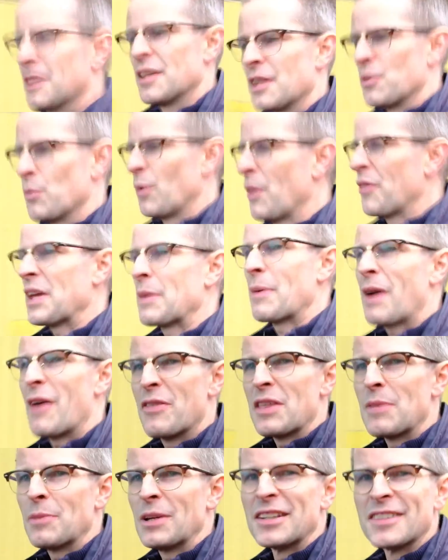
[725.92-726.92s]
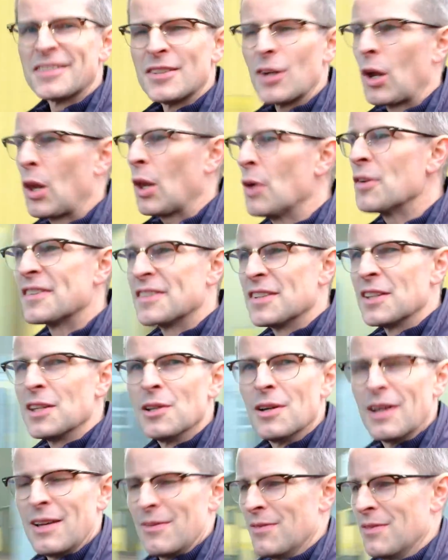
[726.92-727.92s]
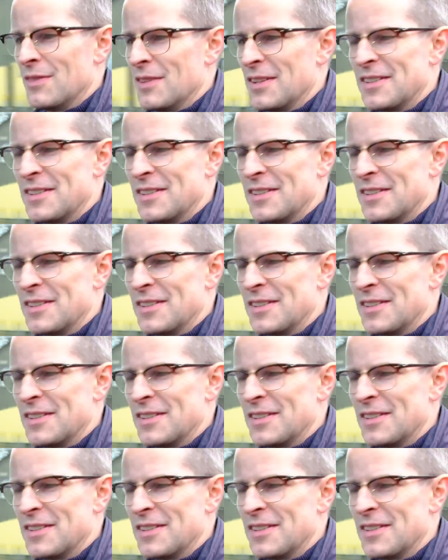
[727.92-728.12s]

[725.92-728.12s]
One thing about everything being so close to you, the